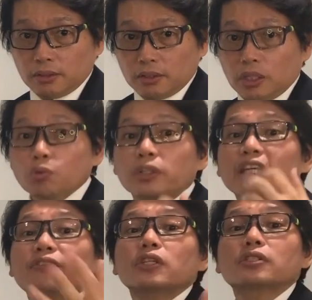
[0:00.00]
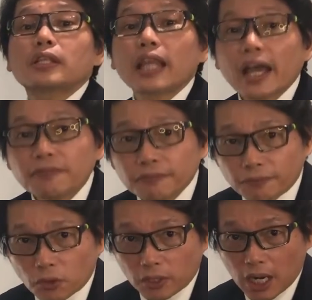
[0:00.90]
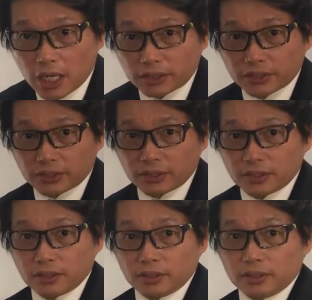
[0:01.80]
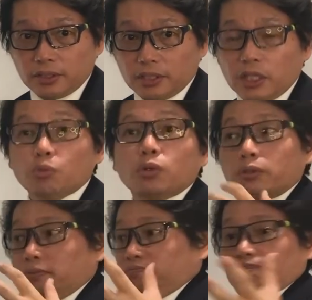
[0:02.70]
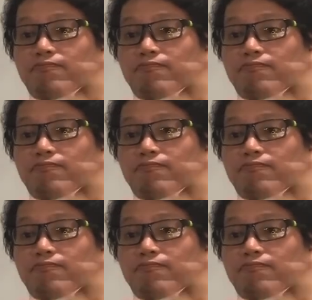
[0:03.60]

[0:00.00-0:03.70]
He will give His life for us. He will